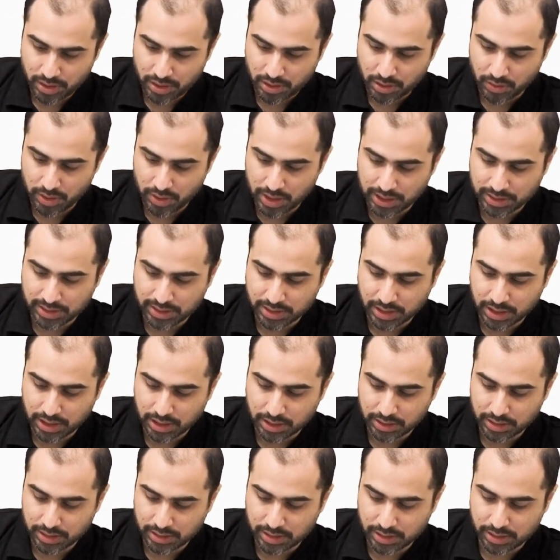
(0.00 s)
now let's say
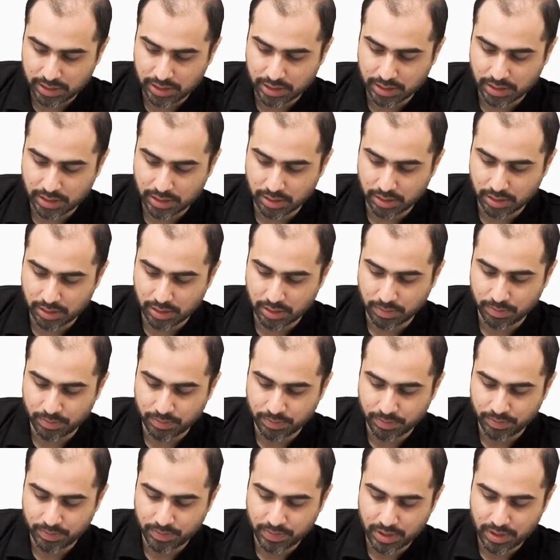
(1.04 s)
this is the sternum
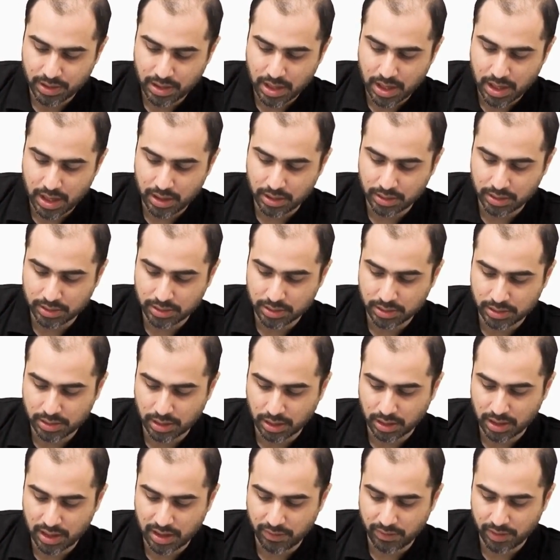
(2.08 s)
and this is the
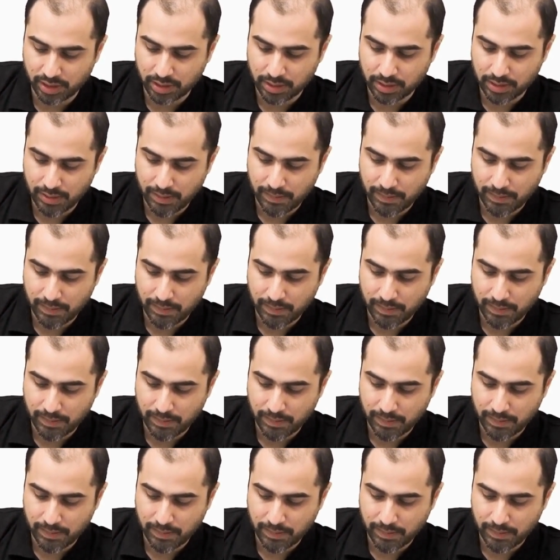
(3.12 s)
clavicle